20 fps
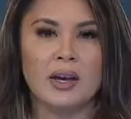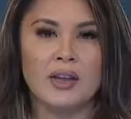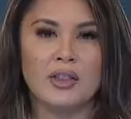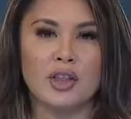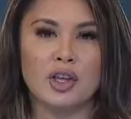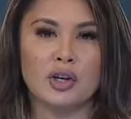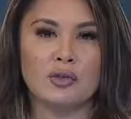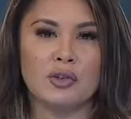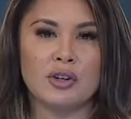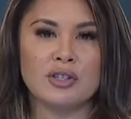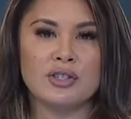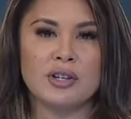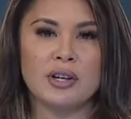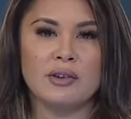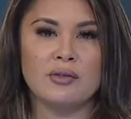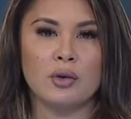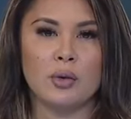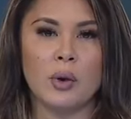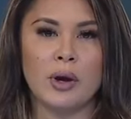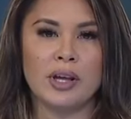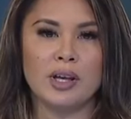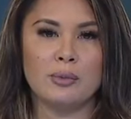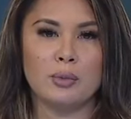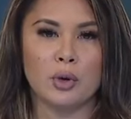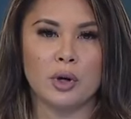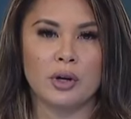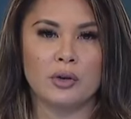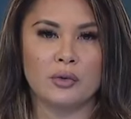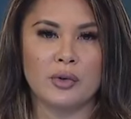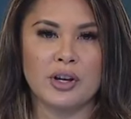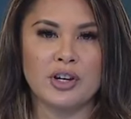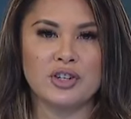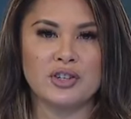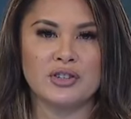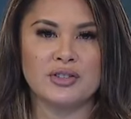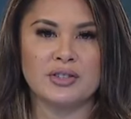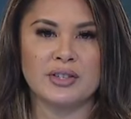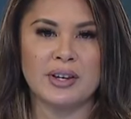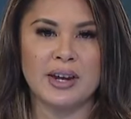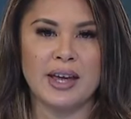The University of Hawaii Board of
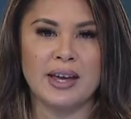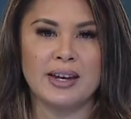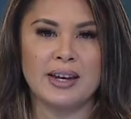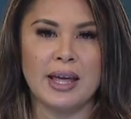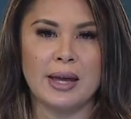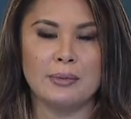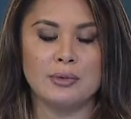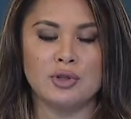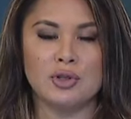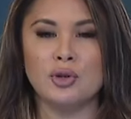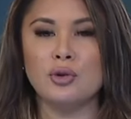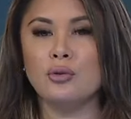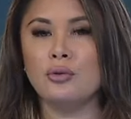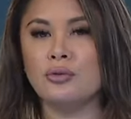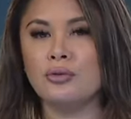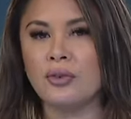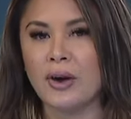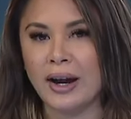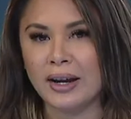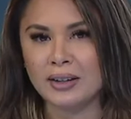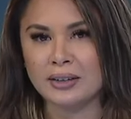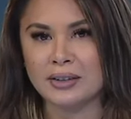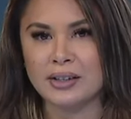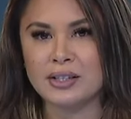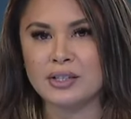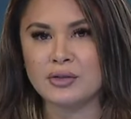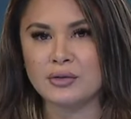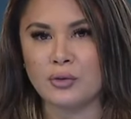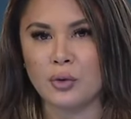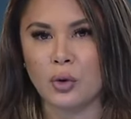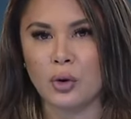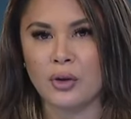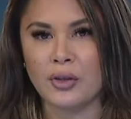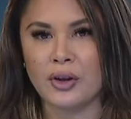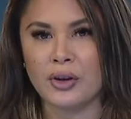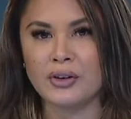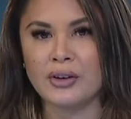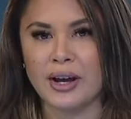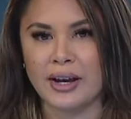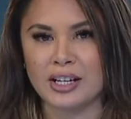Regents today named two finalists
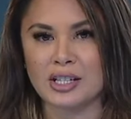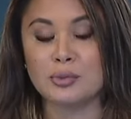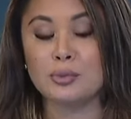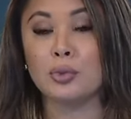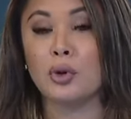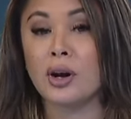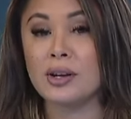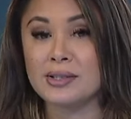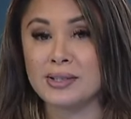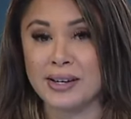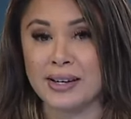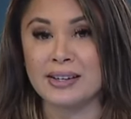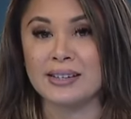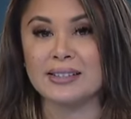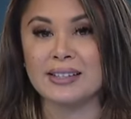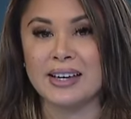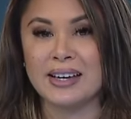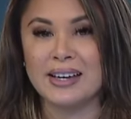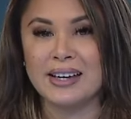for their next president.